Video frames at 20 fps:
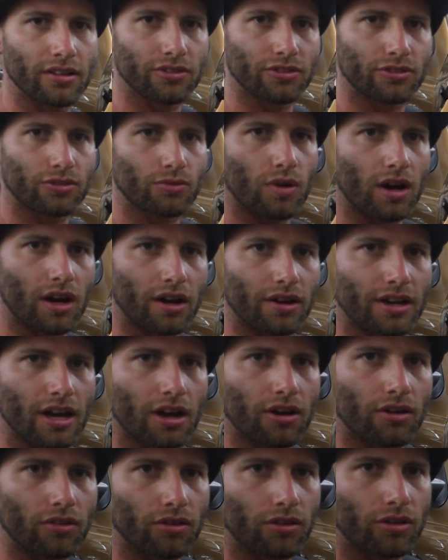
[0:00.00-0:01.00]
it squatted
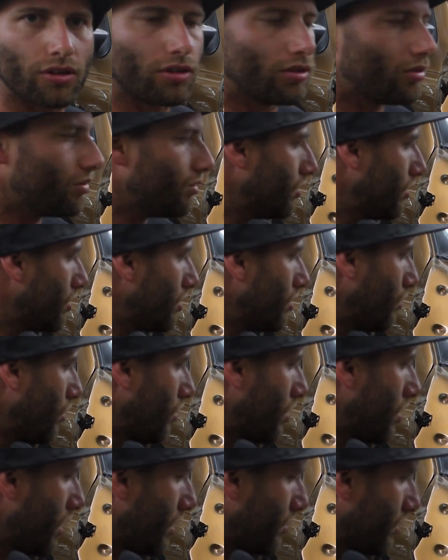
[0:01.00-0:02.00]
down a little
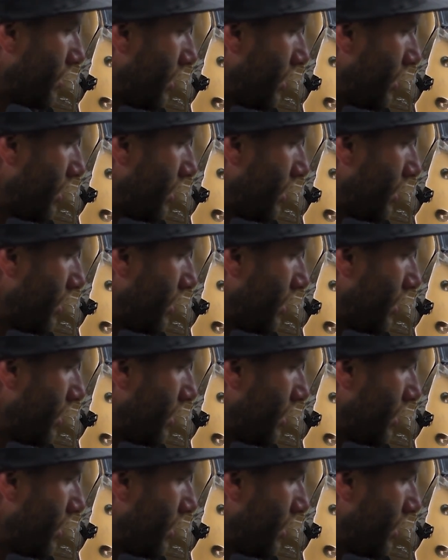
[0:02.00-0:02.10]
more.